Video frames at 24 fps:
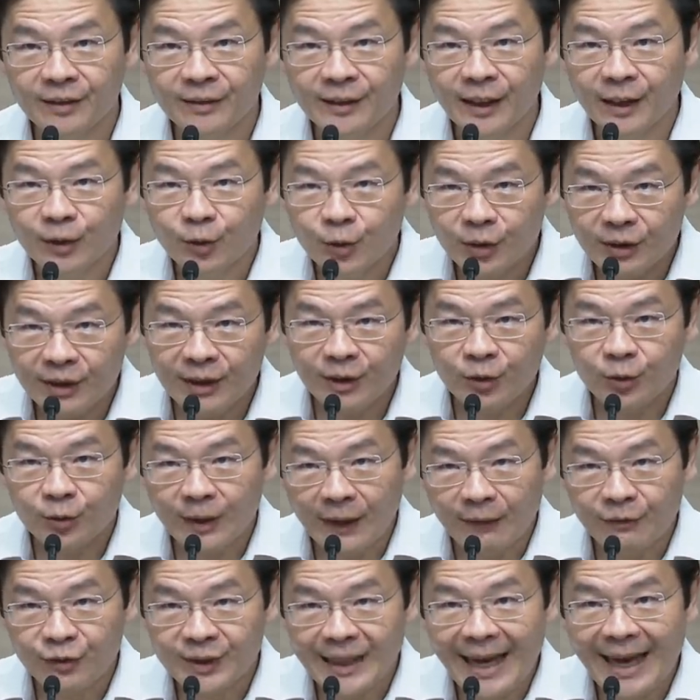that you need to
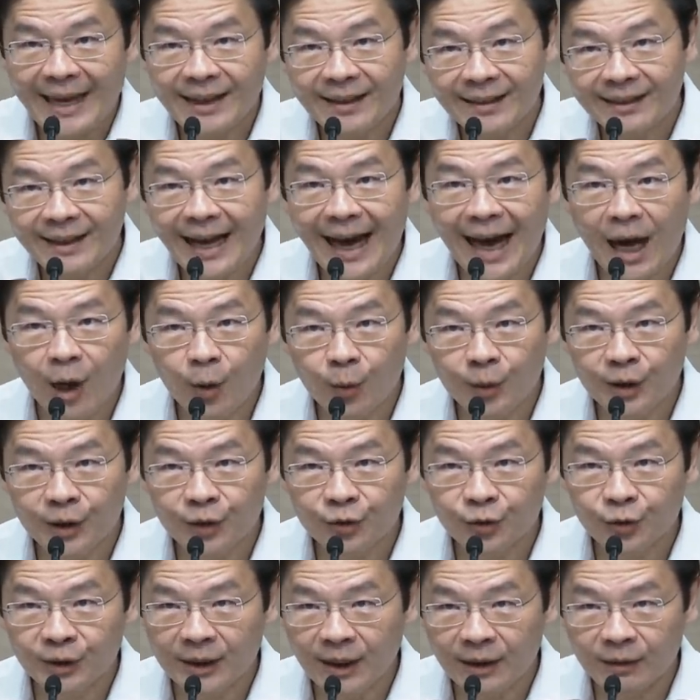have staggered
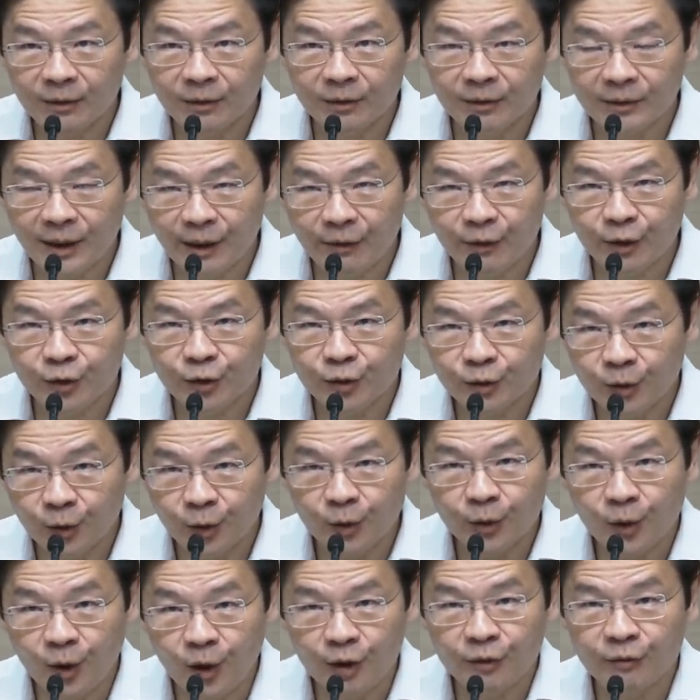hours so that there is
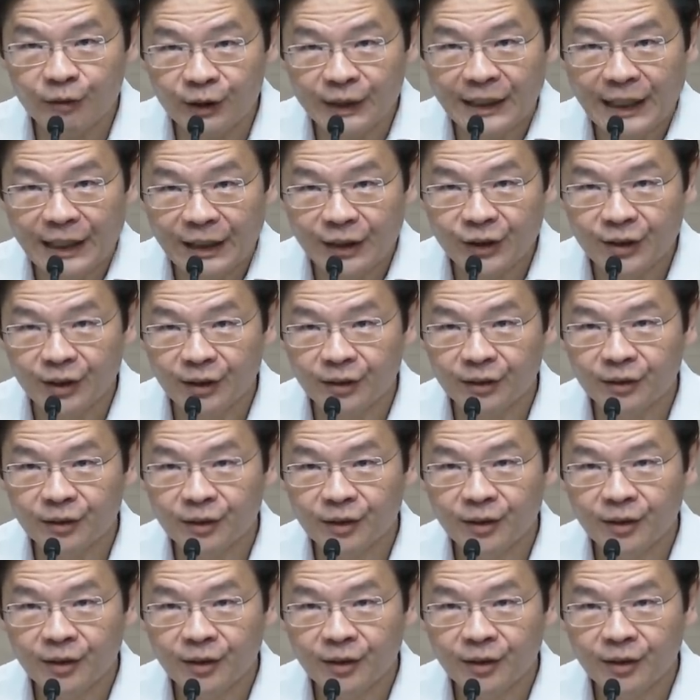no congregation.